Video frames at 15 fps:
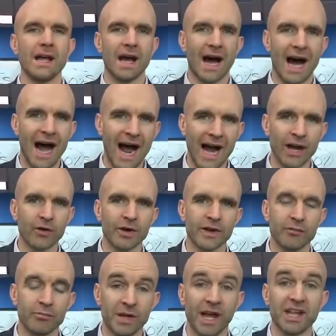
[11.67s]
hiring
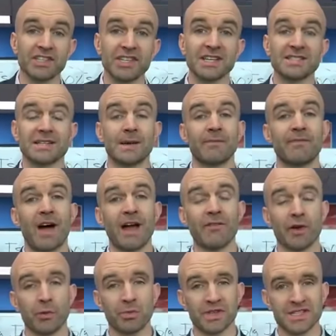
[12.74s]
of PhDs is up
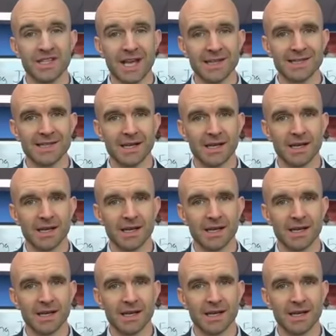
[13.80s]
500%,